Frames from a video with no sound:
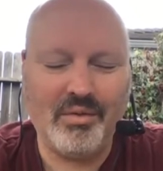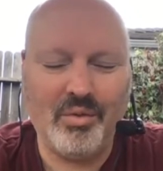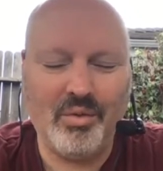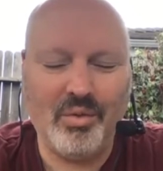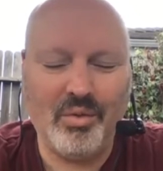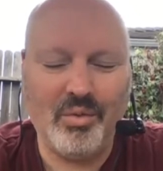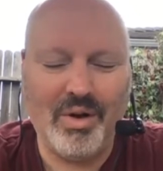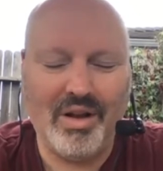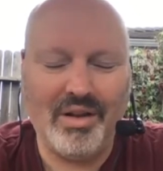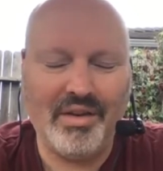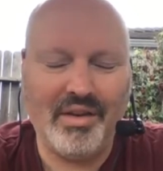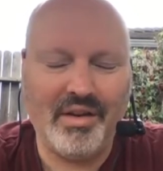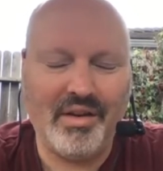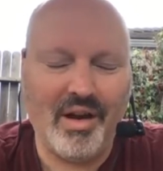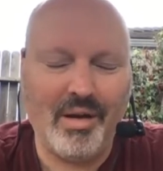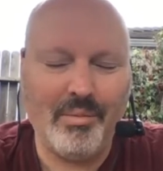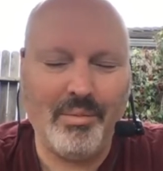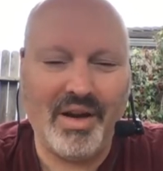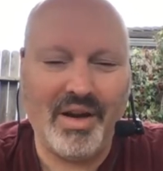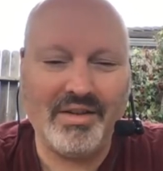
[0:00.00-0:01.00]
or well, that
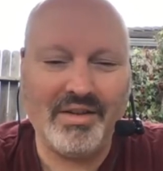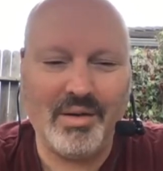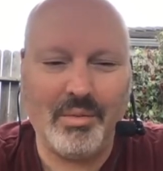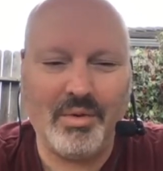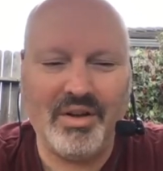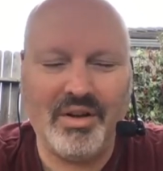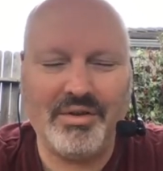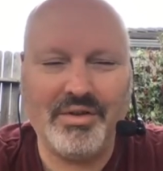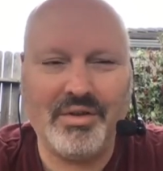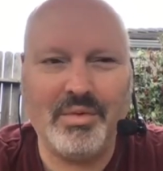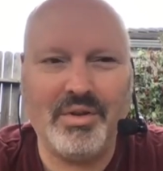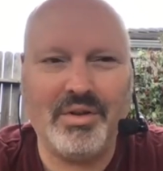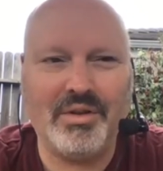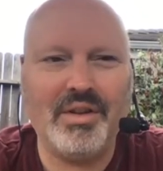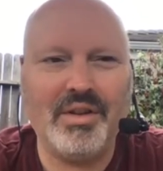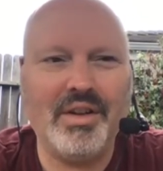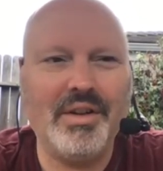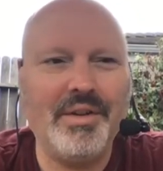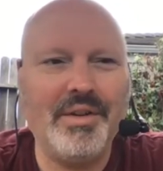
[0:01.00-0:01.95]
I'm paying someone else to build,